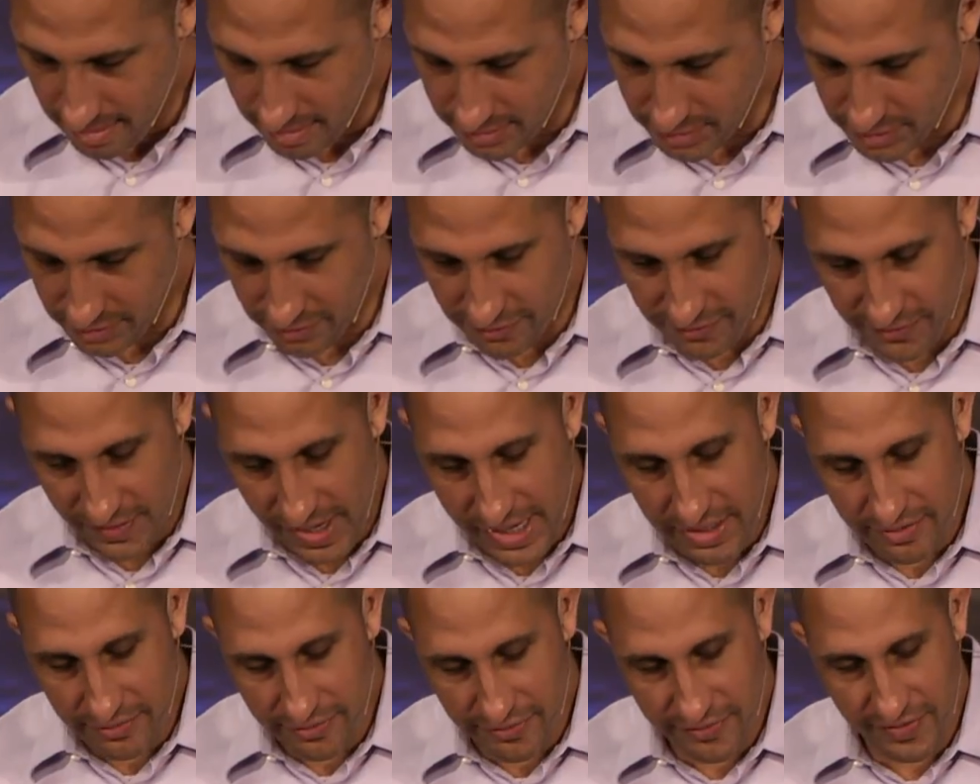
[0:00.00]
It's the
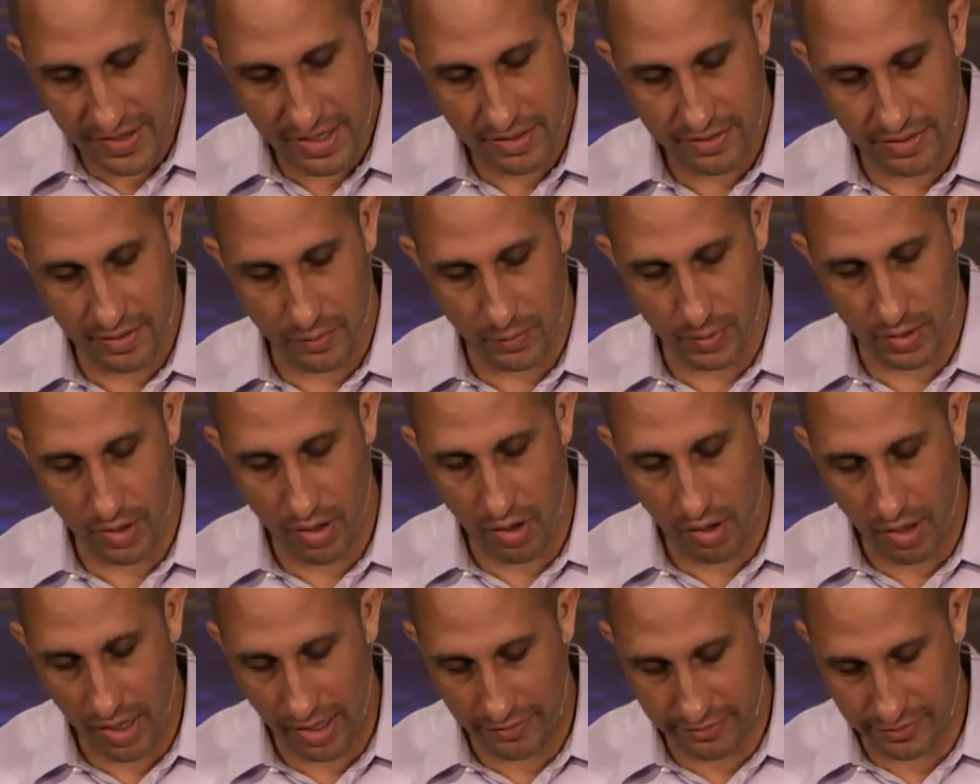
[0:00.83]
fight of faith that we
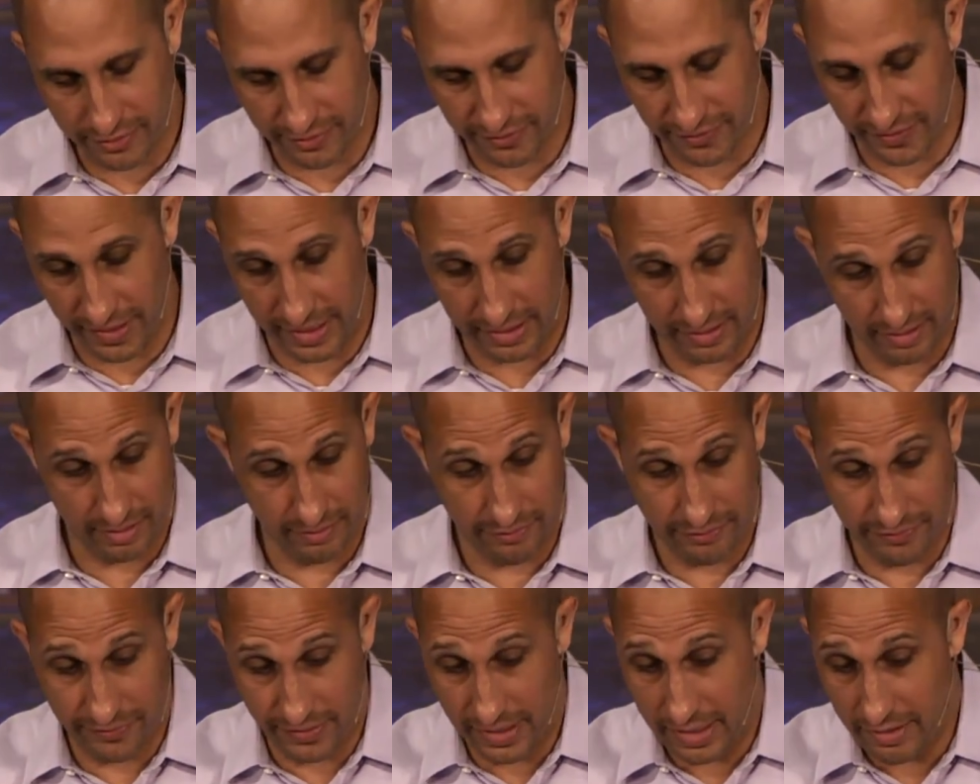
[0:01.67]
all have to fight. The
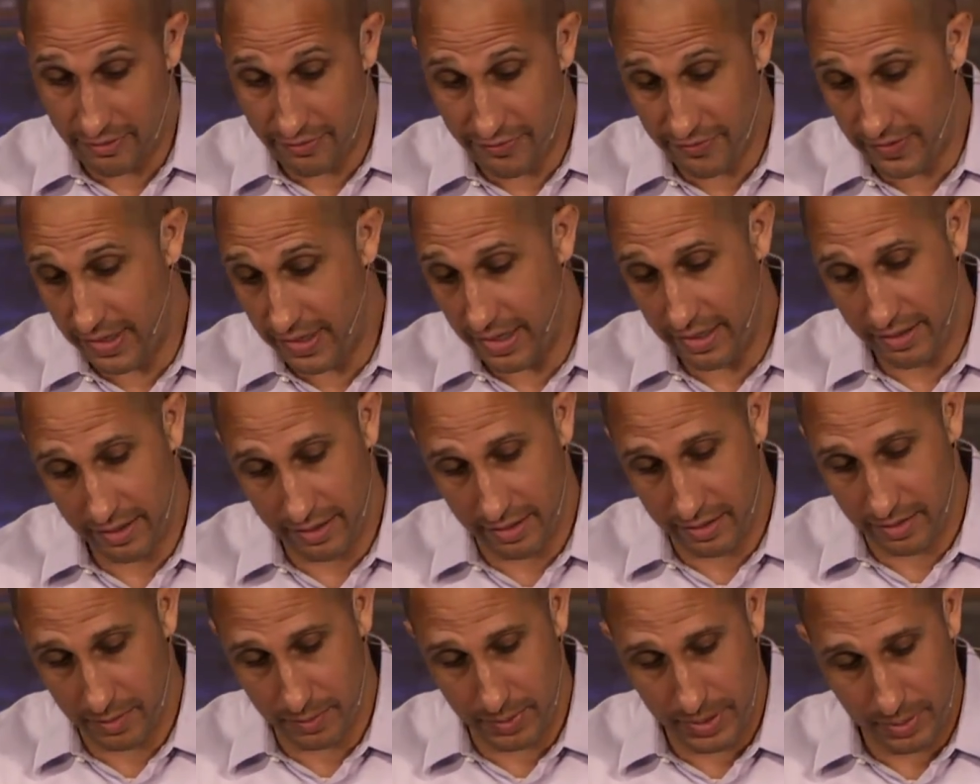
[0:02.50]
fight of faith
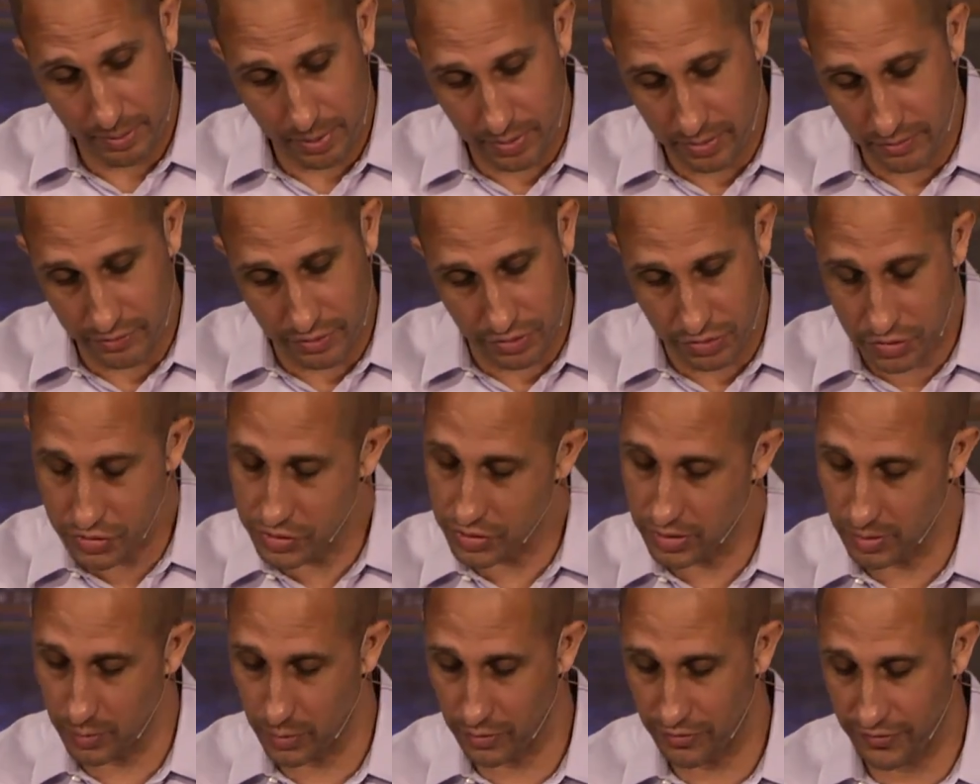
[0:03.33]
that the people of
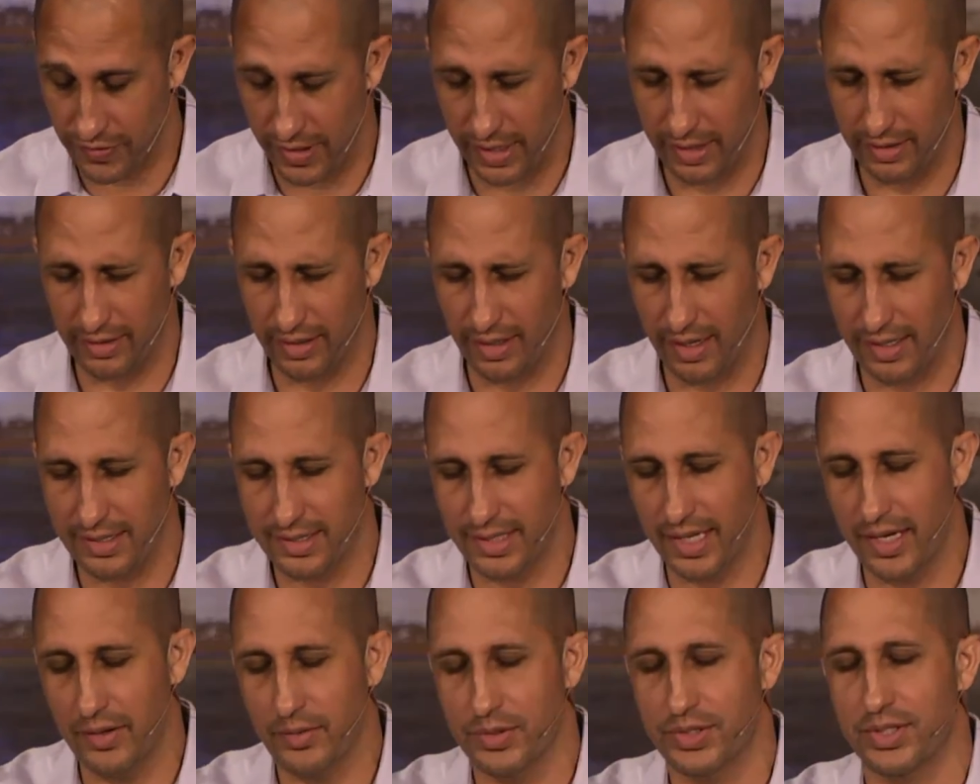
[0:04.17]
Jerusalem were fighting, that
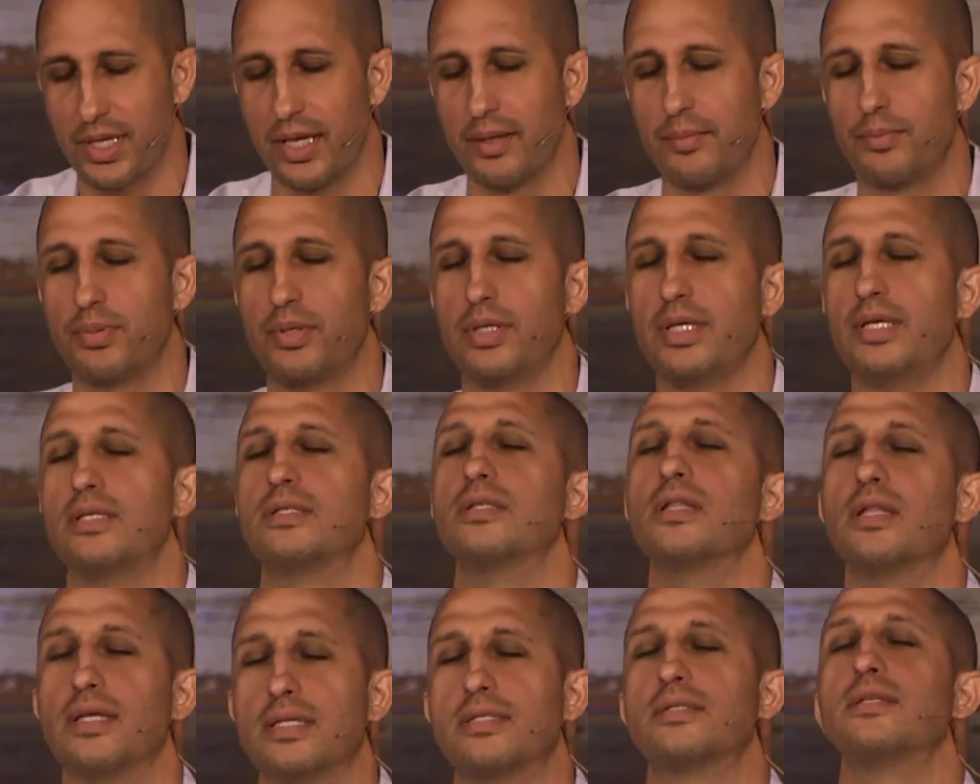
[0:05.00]
Isaiah was saying, please
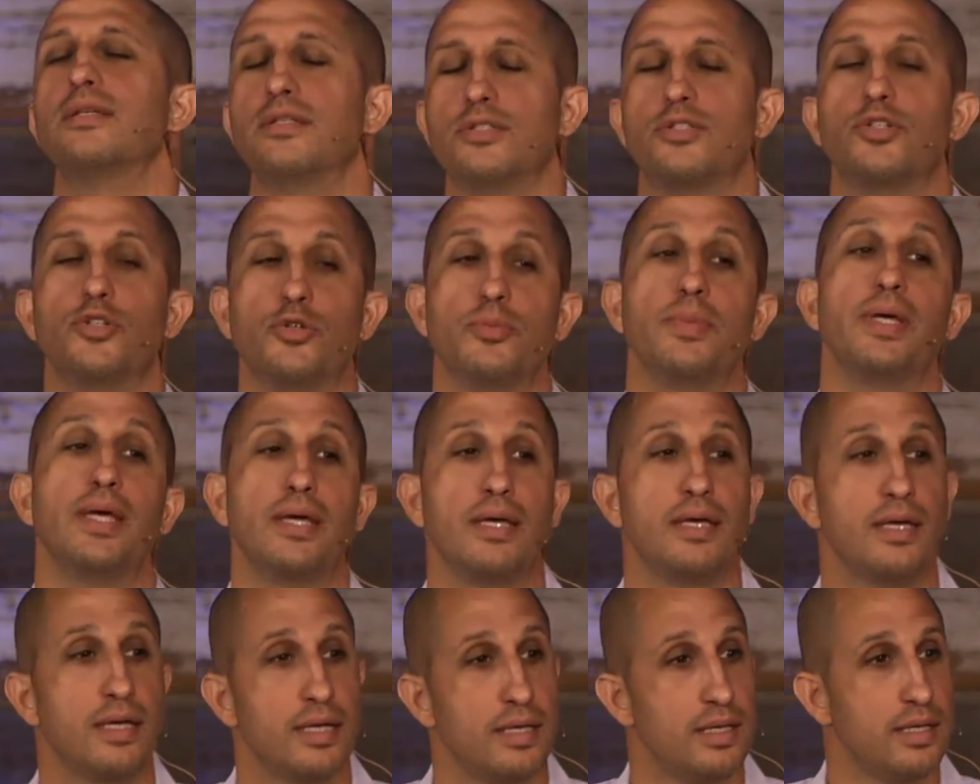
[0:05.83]
listen to
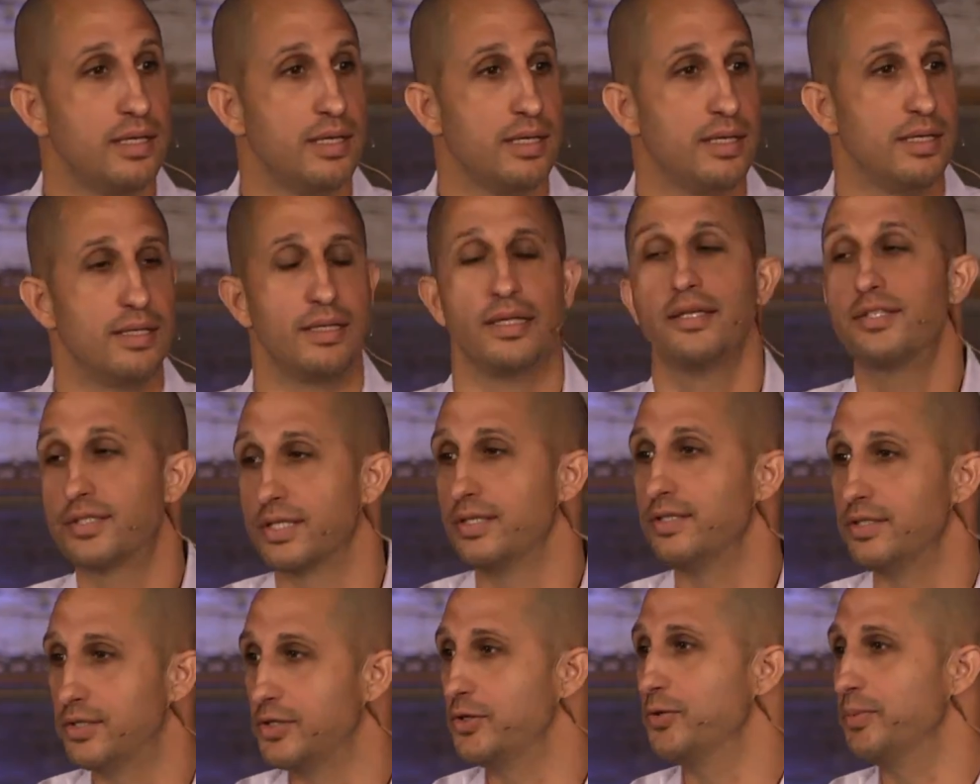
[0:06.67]
me.
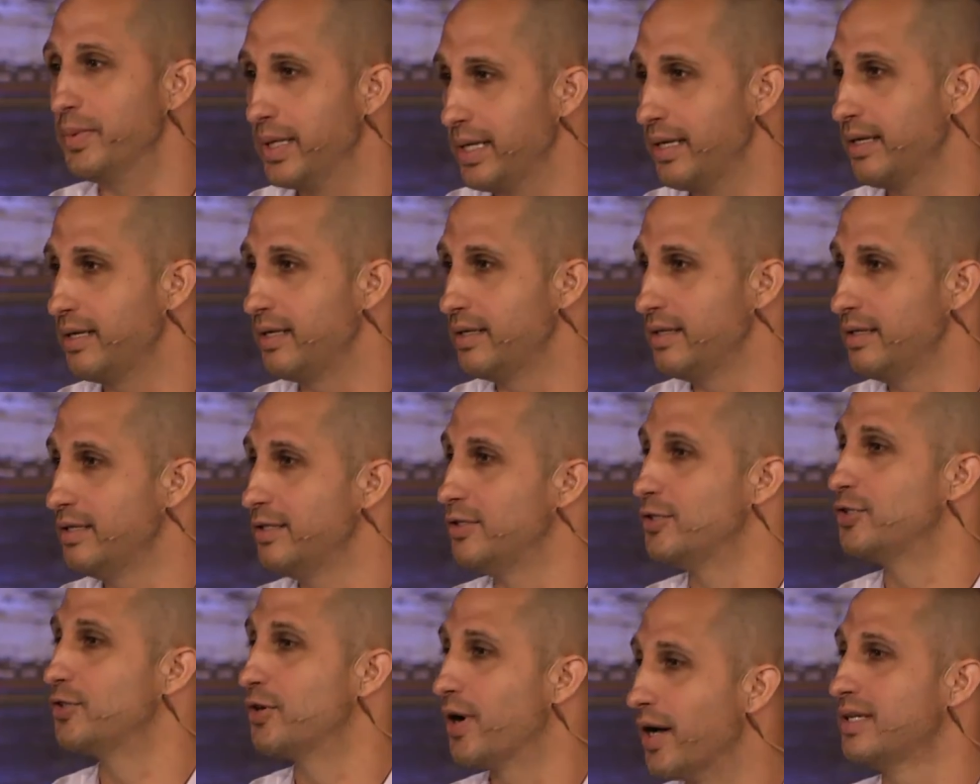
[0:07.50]
Listen to me.
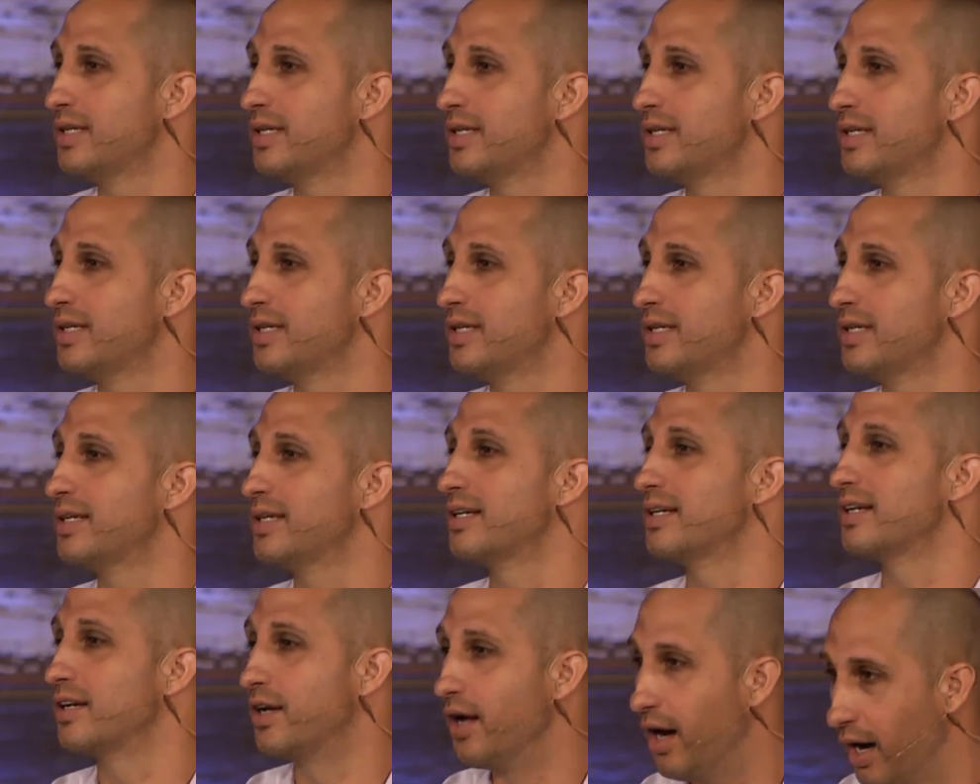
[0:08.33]

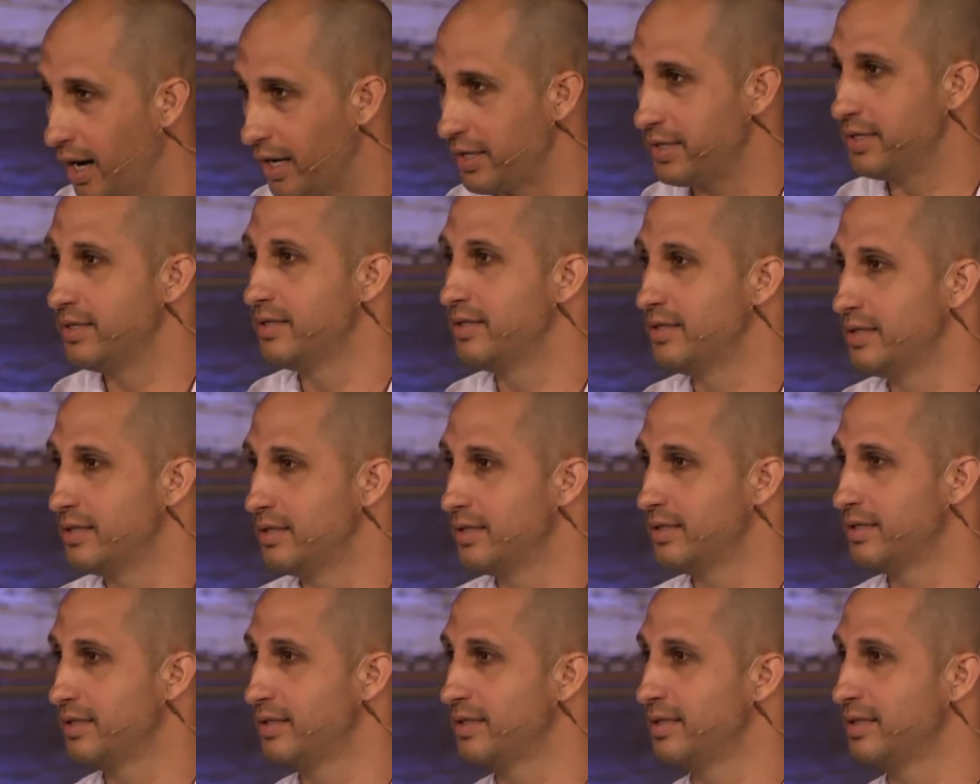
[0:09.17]
Trust God.